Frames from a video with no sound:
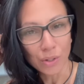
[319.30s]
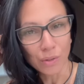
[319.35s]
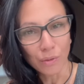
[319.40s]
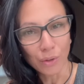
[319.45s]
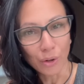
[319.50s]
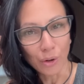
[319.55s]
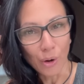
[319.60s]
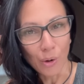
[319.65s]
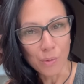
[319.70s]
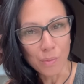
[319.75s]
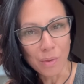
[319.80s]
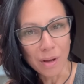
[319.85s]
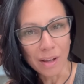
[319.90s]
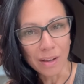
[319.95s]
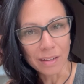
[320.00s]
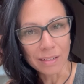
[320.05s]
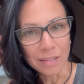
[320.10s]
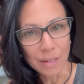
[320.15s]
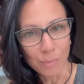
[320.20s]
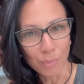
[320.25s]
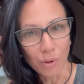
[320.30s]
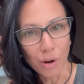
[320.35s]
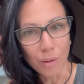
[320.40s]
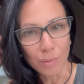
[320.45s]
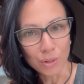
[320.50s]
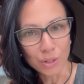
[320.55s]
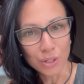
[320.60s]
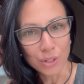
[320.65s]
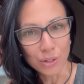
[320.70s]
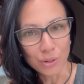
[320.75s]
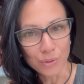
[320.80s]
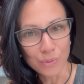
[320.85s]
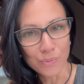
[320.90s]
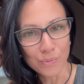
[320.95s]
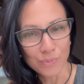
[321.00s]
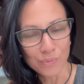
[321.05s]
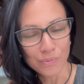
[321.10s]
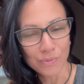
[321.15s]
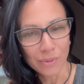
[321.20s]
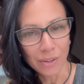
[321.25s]
of your own mind, I promise you.
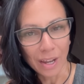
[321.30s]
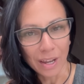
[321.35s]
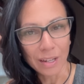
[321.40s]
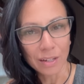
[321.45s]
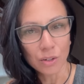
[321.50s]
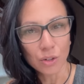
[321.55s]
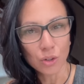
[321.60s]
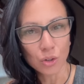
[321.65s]
Okay?